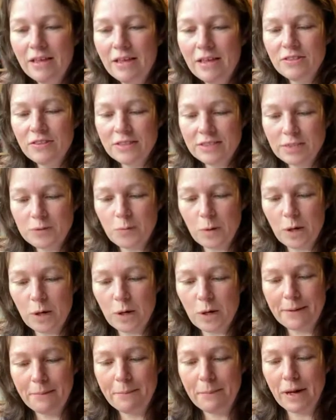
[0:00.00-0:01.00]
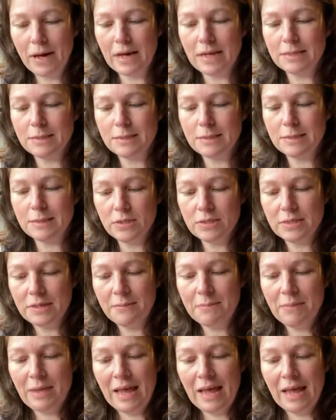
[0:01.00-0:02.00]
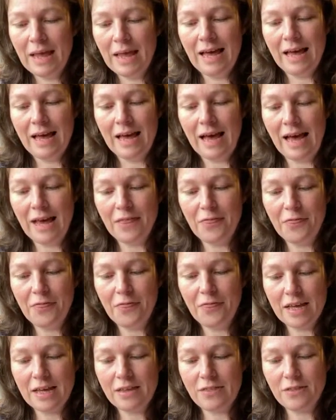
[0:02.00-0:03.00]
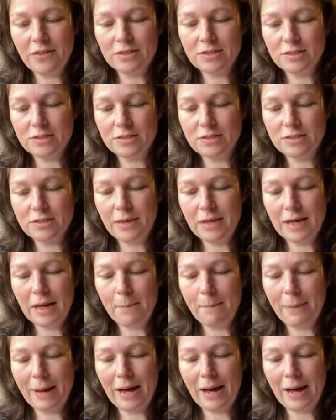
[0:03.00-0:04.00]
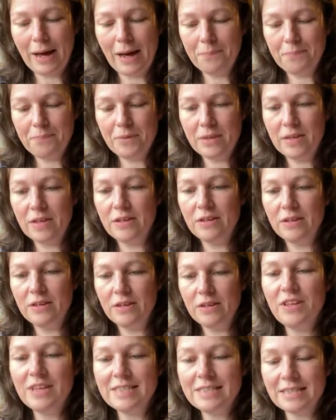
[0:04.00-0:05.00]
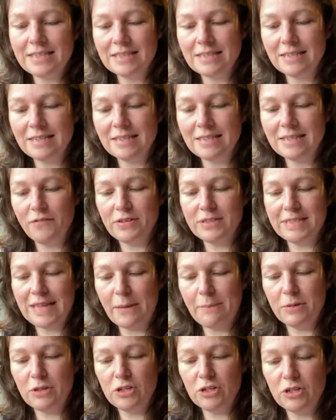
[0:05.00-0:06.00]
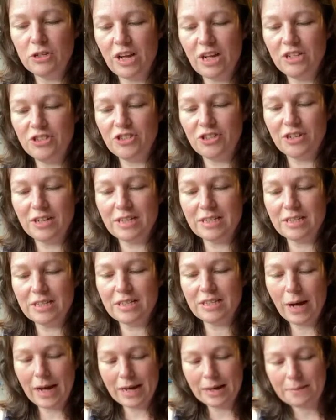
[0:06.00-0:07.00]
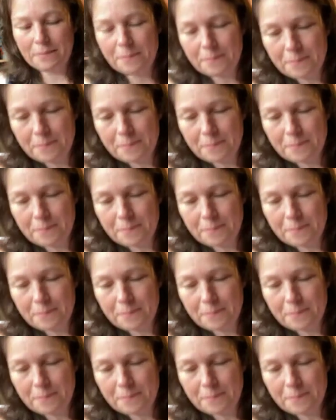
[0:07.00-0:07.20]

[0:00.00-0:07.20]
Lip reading: this is working, but I think there's something about this as a sort of a demonstration is quite